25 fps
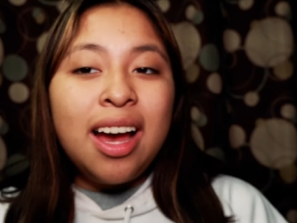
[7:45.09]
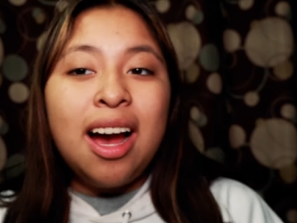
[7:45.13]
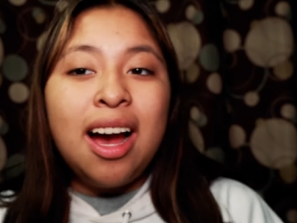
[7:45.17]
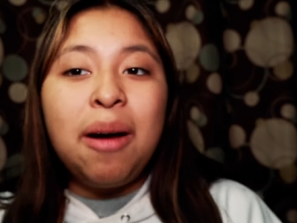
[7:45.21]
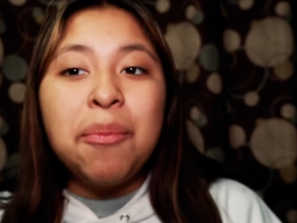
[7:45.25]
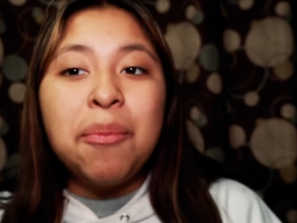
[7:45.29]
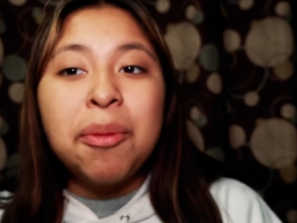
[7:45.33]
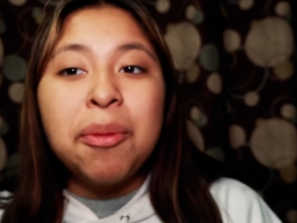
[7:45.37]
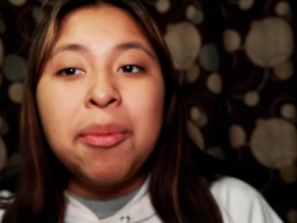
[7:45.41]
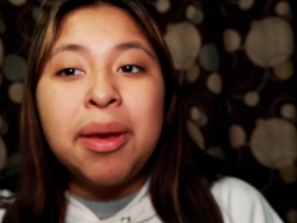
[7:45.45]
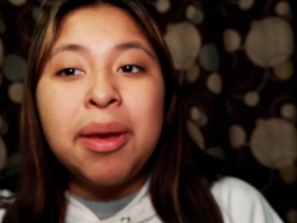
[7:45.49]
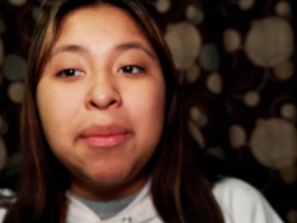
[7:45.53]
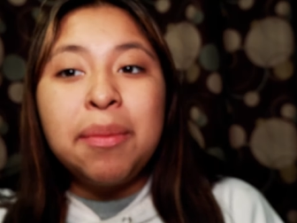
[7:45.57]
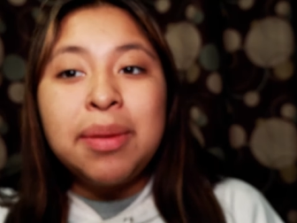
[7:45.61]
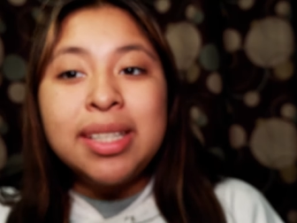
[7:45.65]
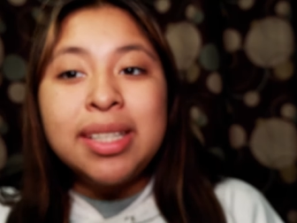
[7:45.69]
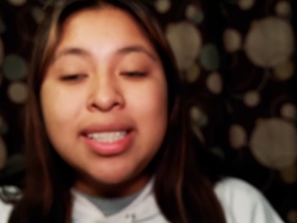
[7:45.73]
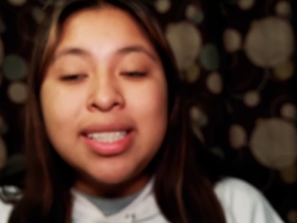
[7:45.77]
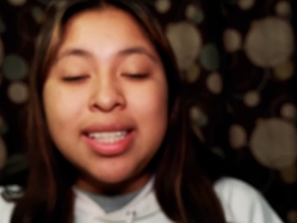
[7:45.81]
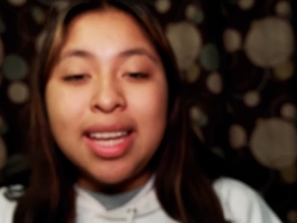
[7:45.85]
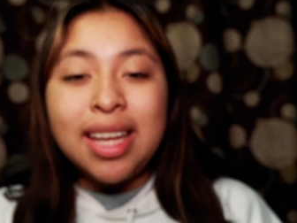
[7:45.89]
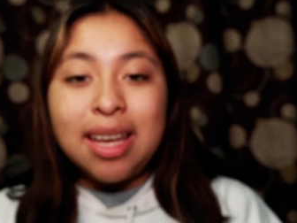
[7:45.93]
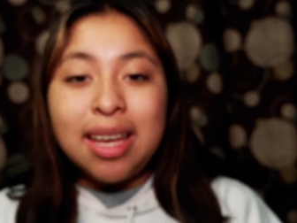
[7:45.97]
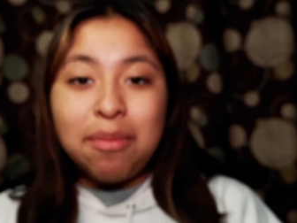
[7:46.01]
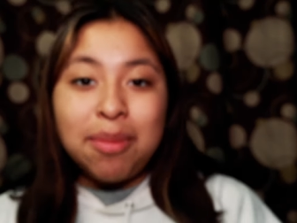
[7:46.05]
Um, the
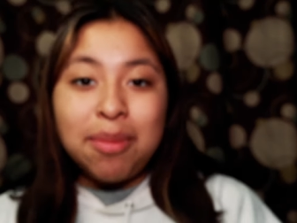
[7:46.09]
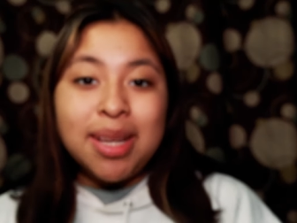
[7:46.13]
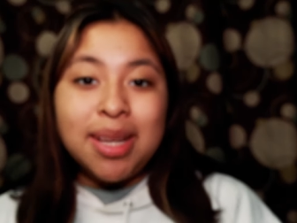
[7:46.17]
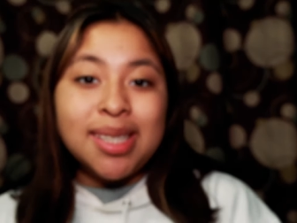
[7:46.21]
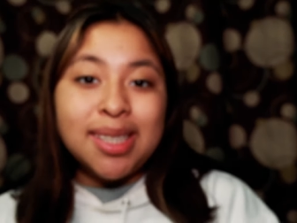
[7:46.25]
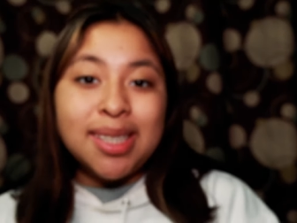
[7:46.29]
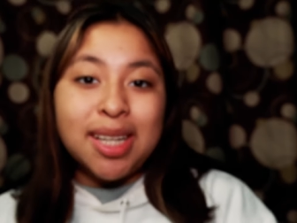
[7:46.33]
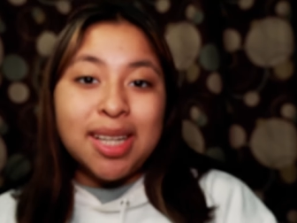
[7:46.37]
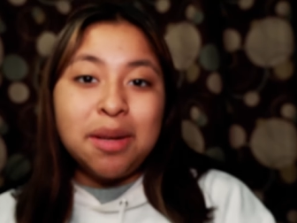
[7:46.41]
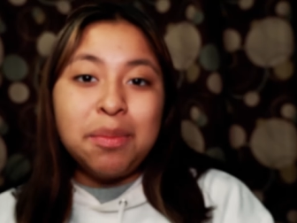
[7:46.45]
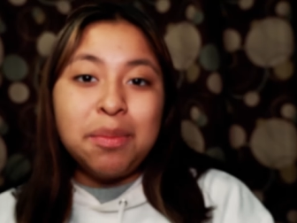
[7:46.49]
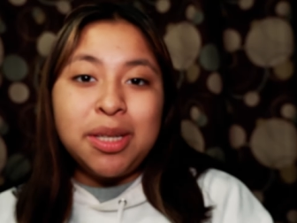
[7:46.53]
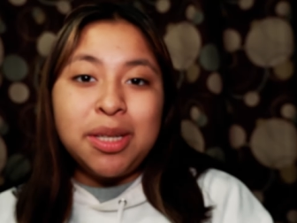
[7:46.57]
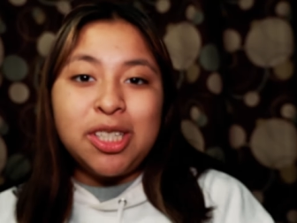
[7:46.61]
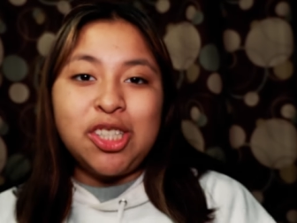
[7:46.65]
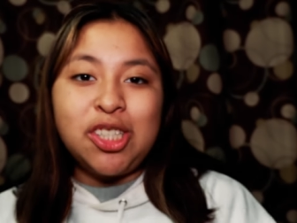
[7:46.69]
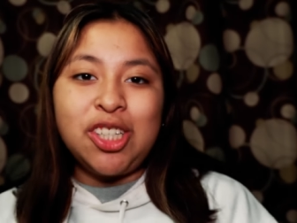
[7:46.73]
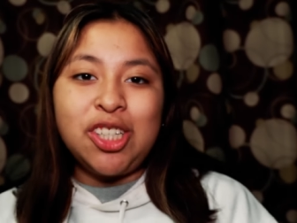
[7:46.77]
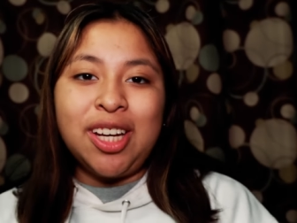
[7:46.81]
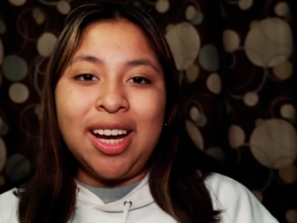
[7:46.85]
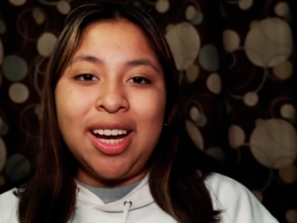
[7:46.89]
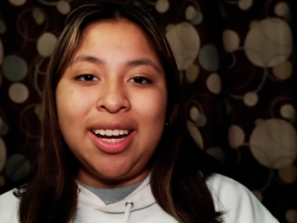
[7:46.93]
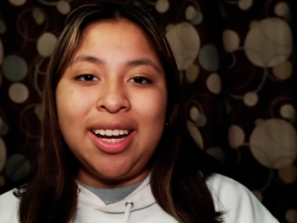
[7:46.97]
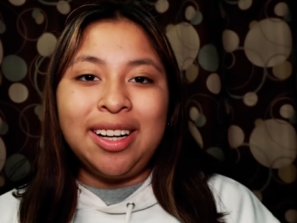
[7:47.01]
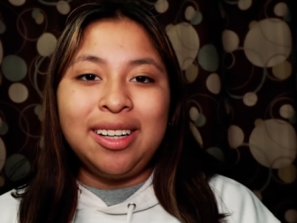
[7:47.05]
baby's name is going to be
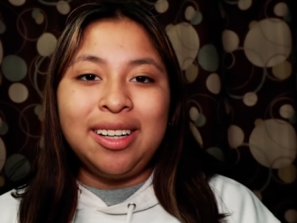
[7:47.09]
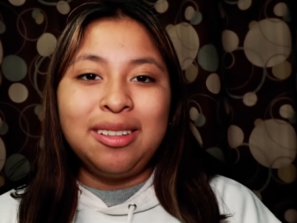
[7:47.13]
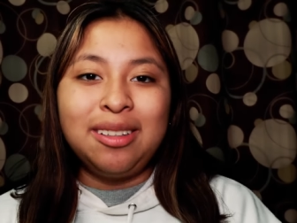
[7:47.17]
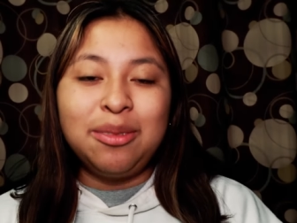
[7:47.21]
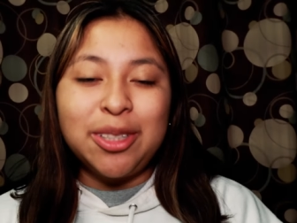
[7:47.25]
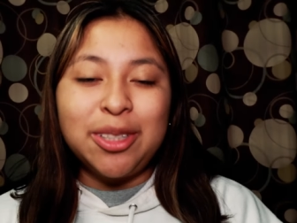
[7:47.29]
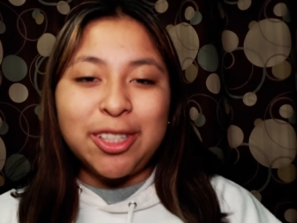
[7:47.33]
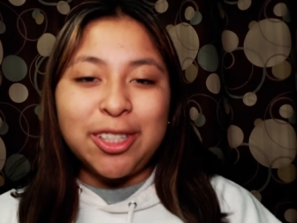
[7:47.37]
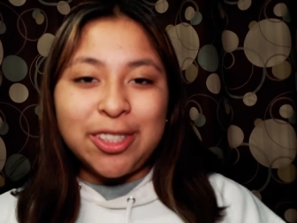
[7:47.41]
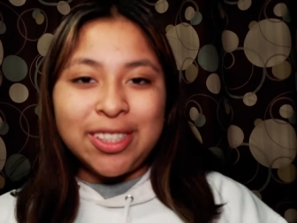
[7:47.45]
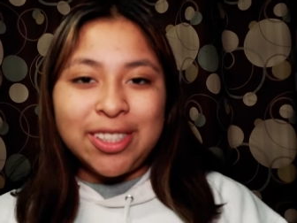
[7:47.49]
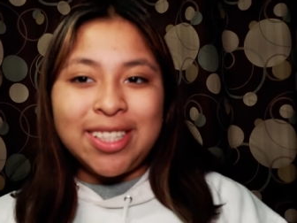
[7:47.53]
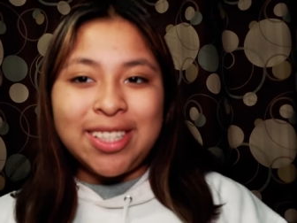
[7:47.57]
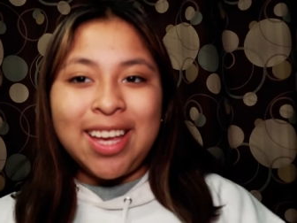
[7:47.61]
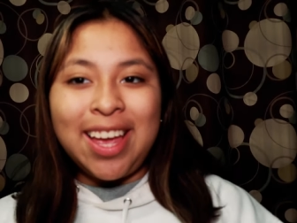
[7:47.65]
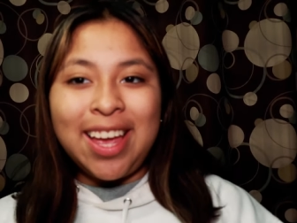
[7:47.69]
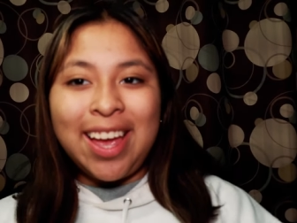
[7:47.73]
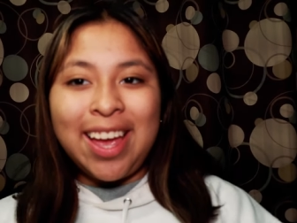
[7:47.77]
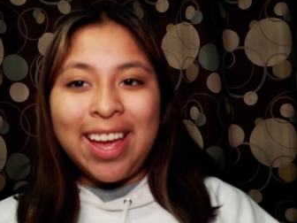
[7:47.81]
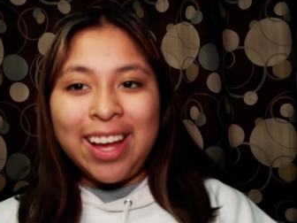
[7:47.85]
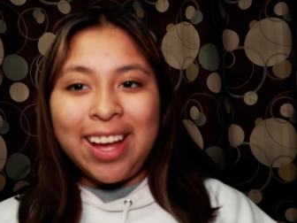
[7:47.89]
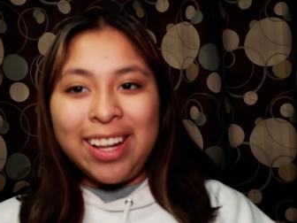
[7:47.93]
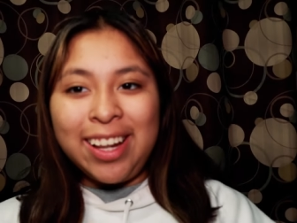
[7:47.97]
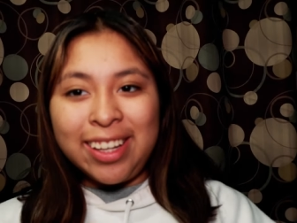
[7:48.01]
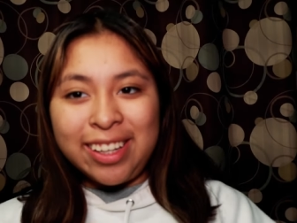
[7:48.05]
Gianna, which is
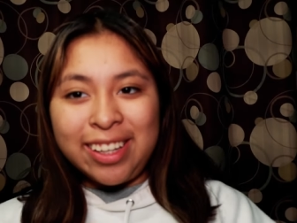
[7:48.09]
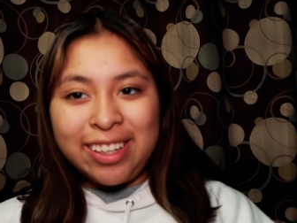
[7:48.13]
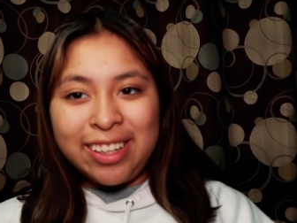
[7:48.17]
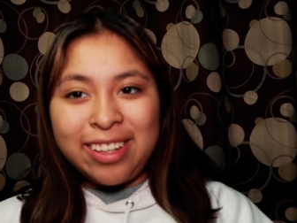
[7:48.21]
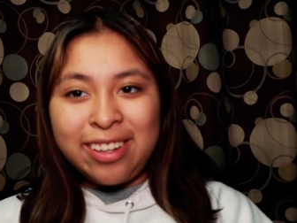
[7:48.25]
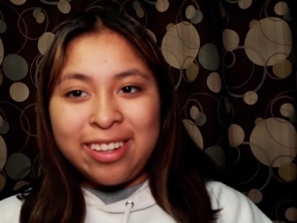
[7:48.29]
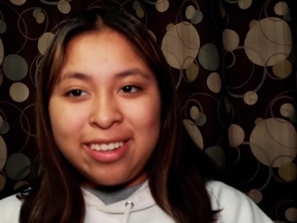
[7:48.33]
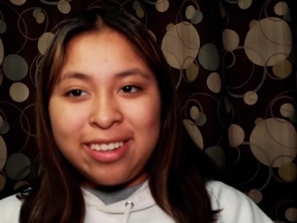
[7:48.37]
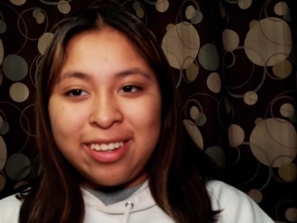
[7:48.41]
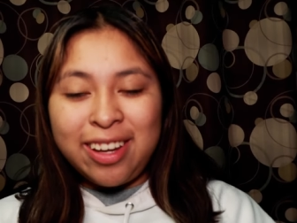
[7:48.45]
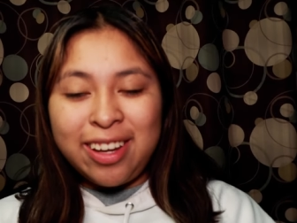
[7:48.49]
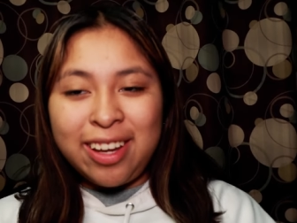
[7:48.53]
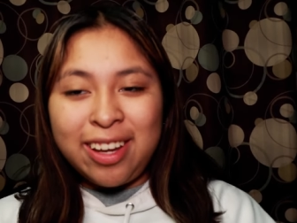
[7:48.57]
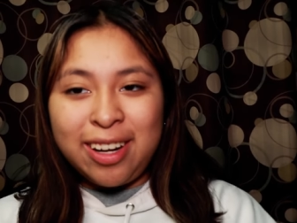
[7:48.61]
Italian,